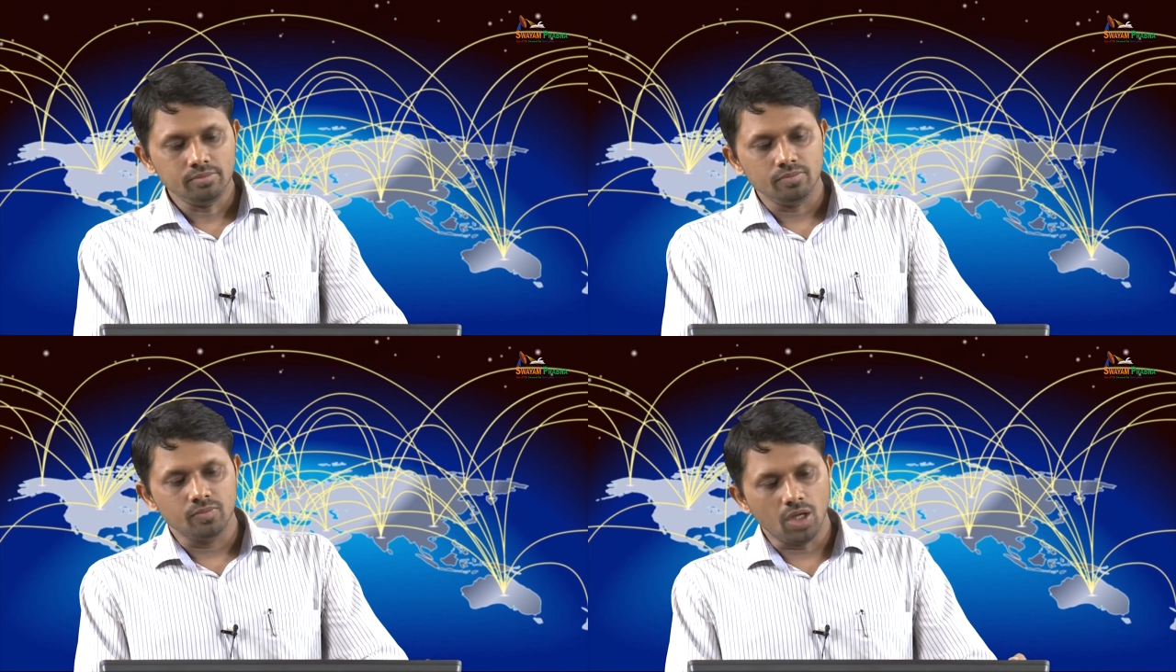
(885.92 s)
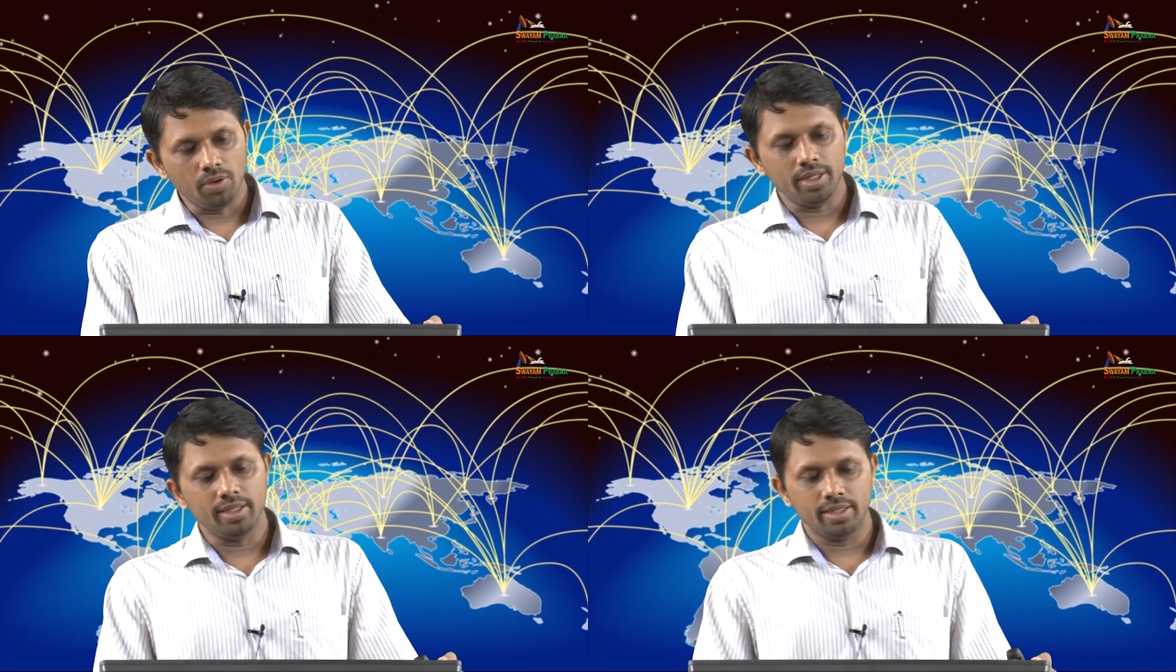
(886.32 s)
Now,
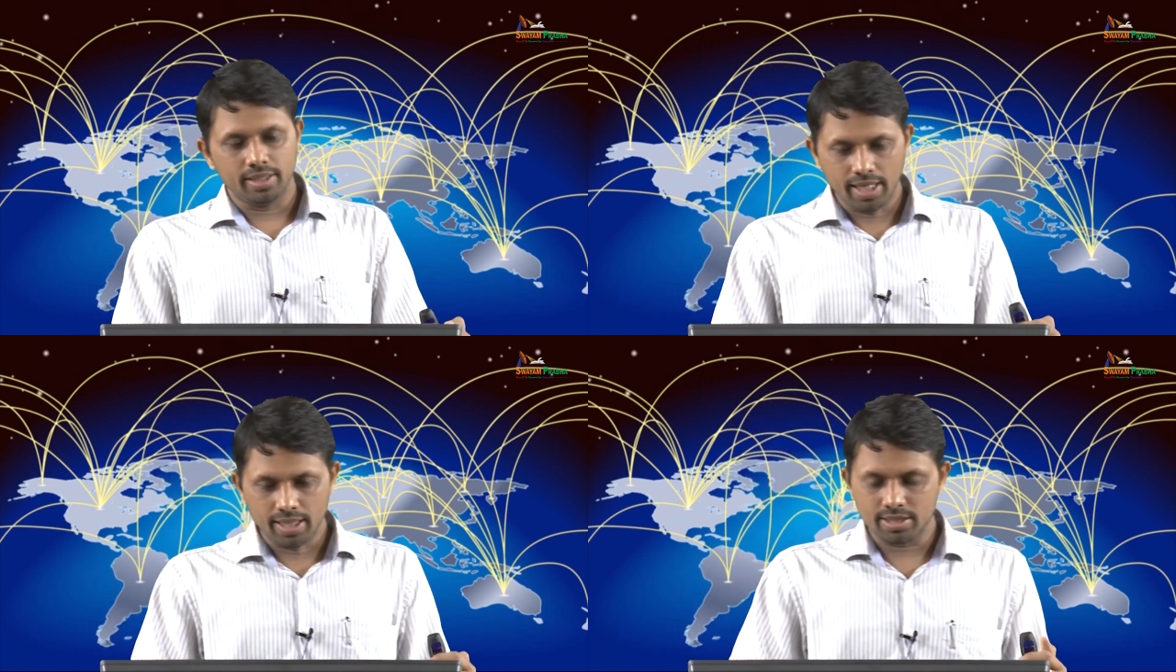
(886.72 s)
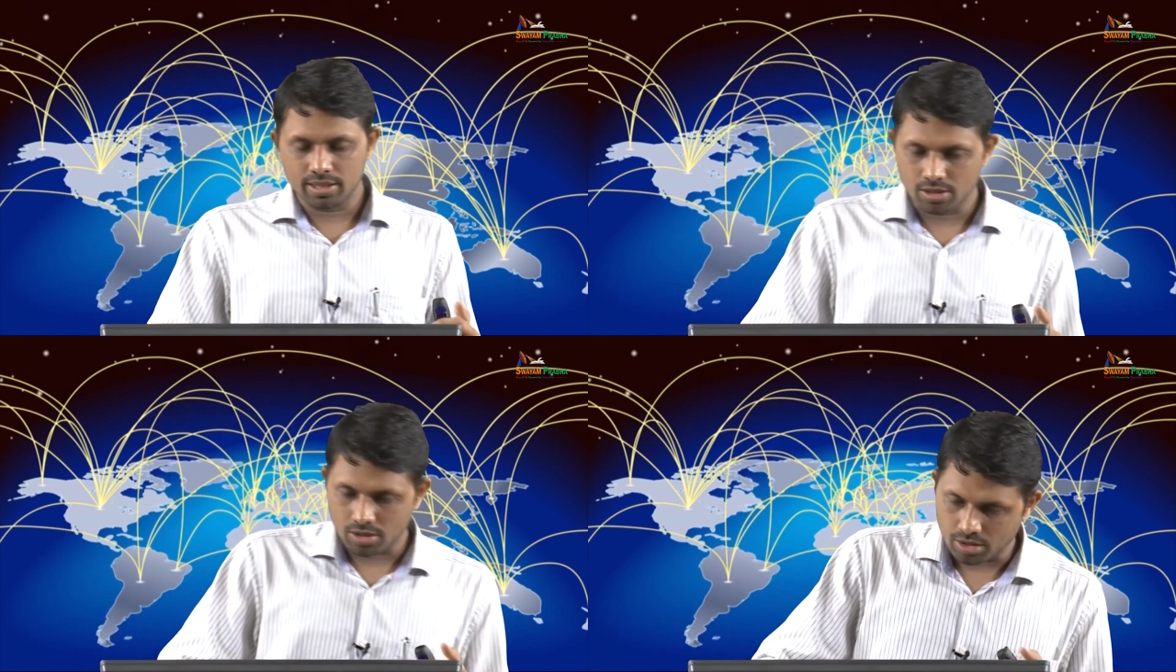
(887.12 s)
in
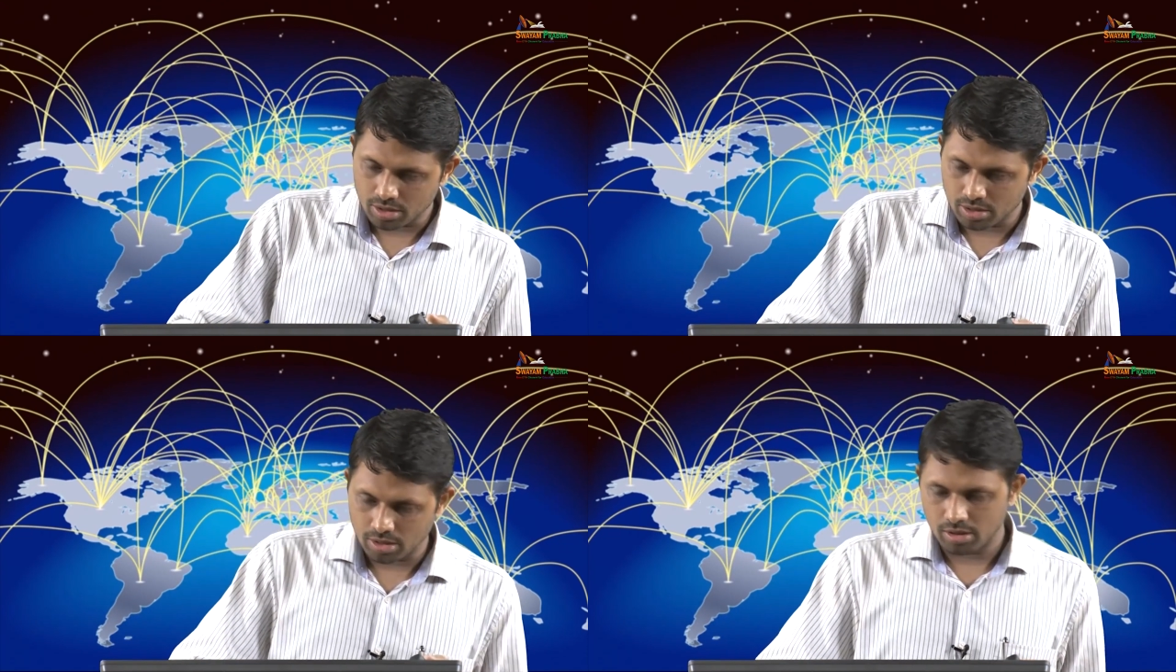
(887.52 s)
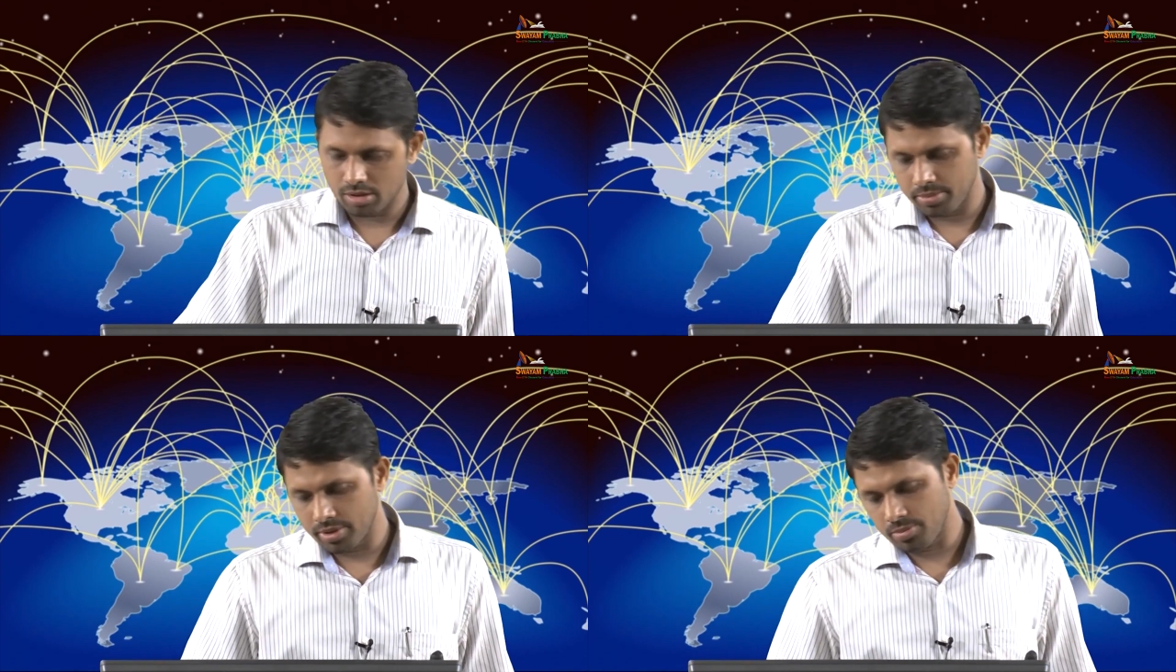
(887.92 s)
this
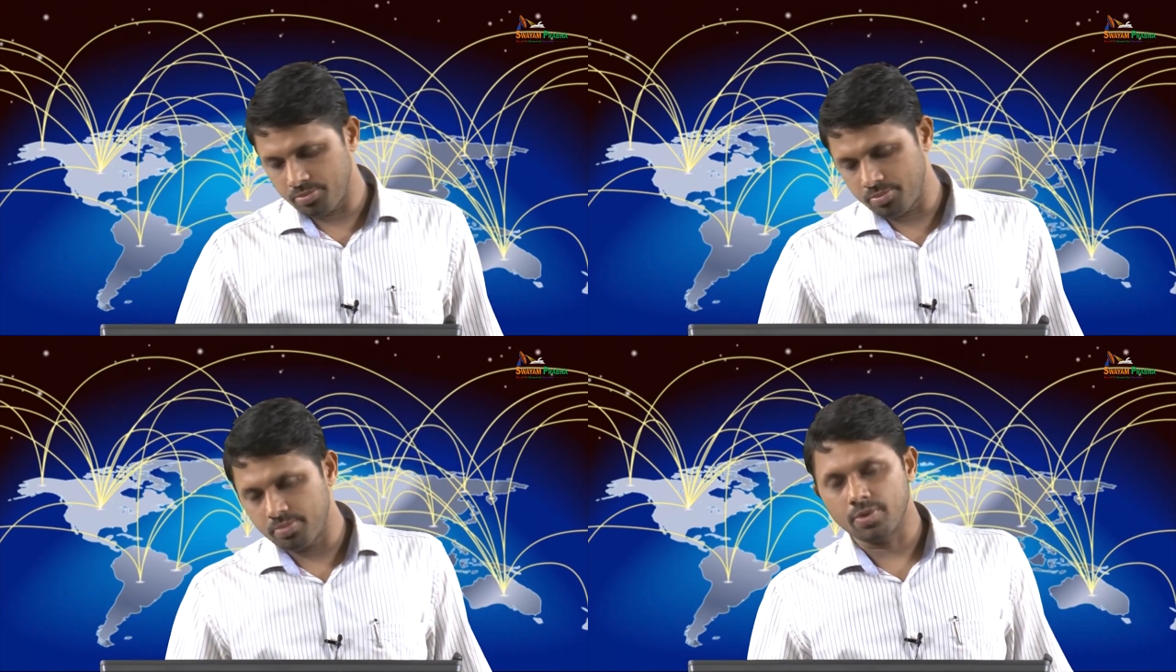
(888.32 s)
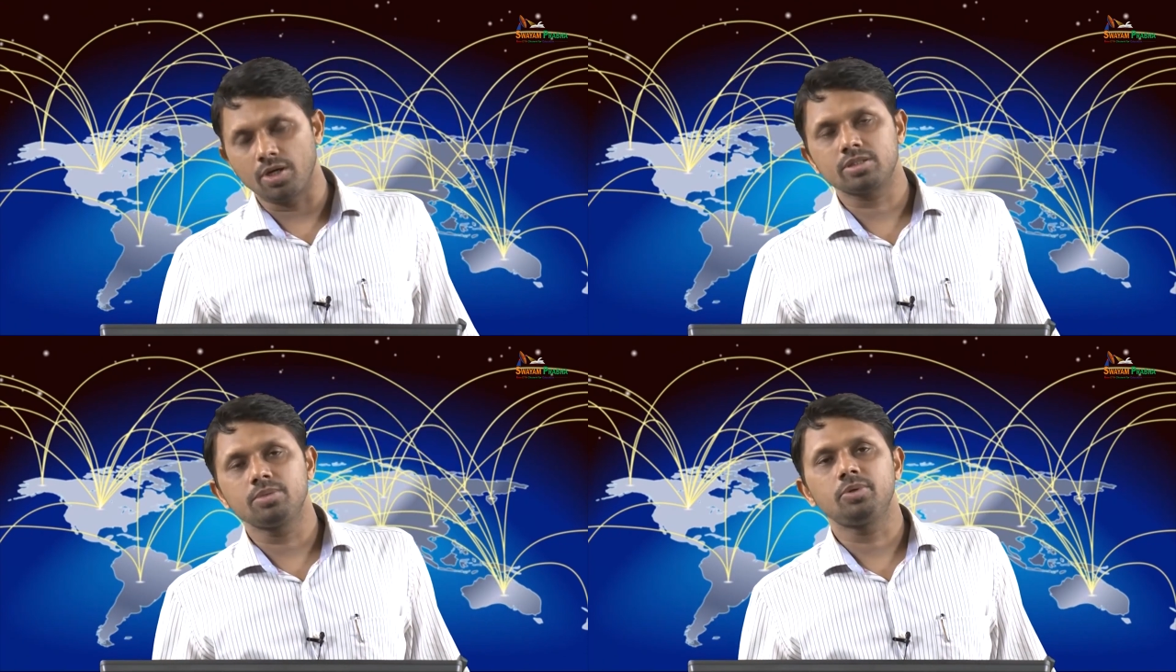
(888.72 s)
production